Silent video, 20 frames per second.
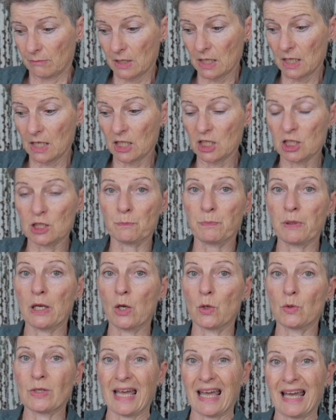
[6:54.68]

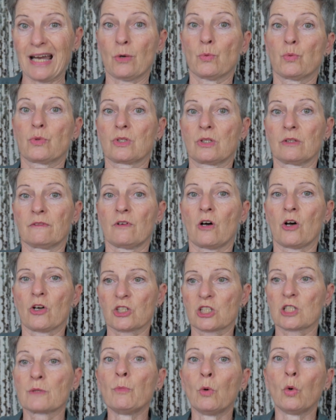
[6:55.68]
explode out of our
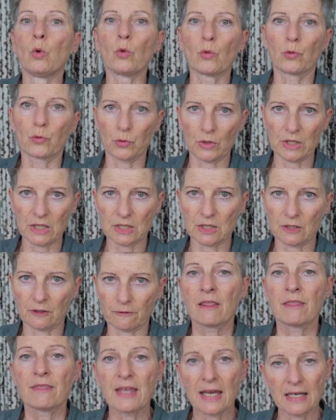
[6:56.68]
small
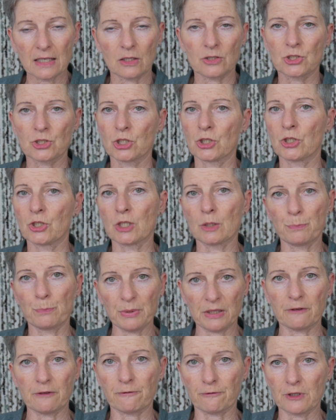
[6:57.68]
freezer, then I'll turn the
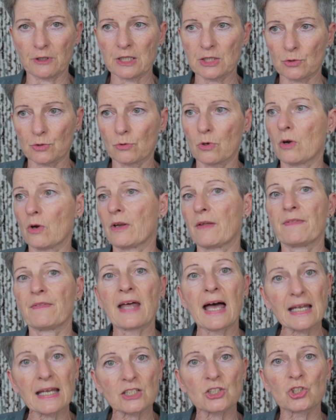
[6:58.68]
big freezer on, and
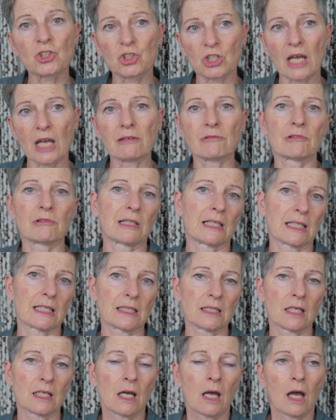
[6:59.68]
that's
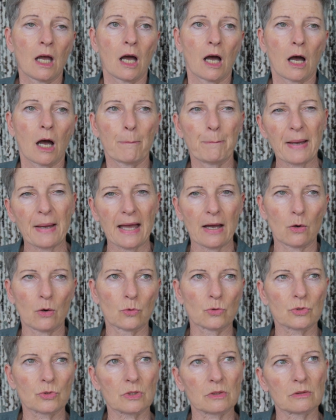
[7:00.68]
generally
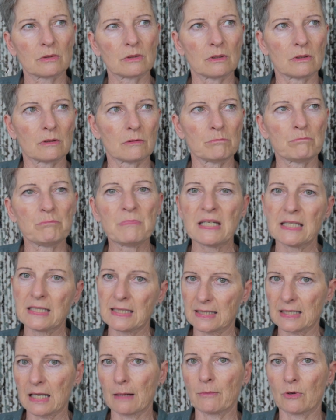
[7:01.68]
about
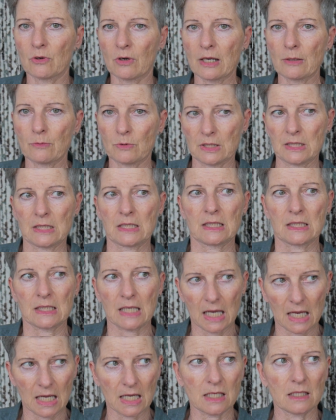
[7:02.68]
midsummer, I would
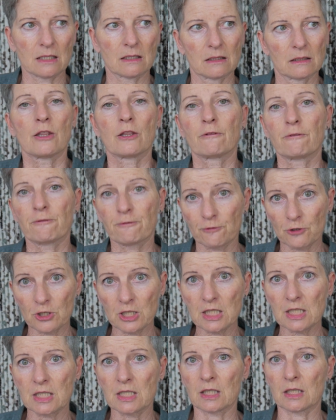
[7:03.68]
say. The
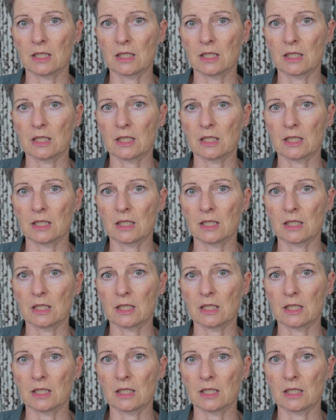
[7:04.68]
freezer